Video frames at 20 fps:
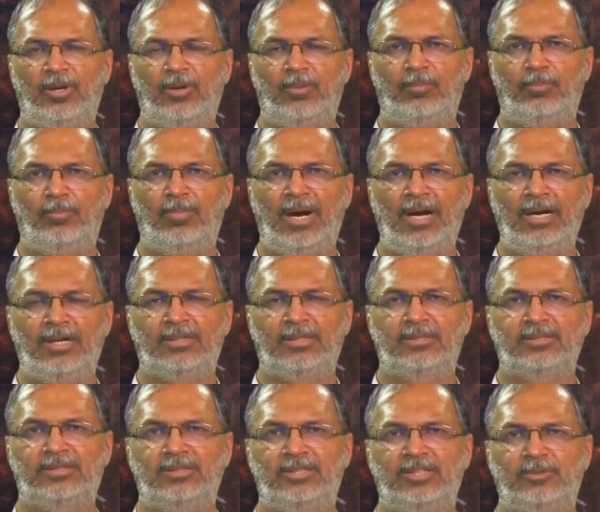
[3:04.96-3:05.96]

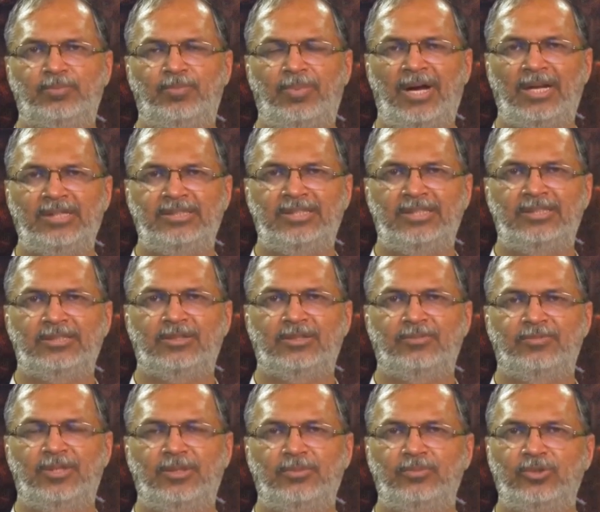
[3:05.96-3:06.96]
bulks, these parcels
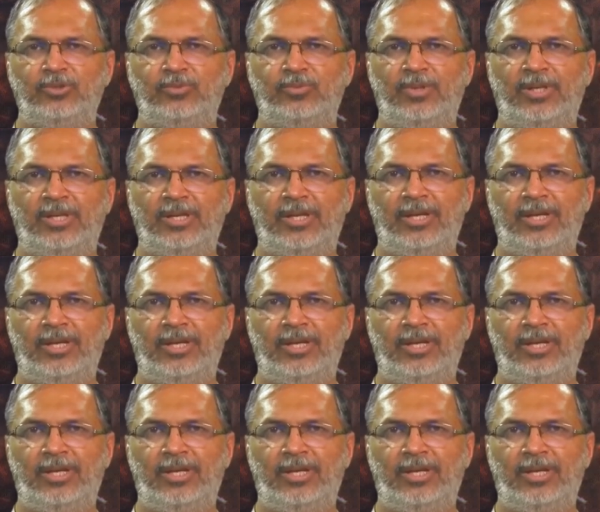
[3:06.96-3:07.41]
of atmosphere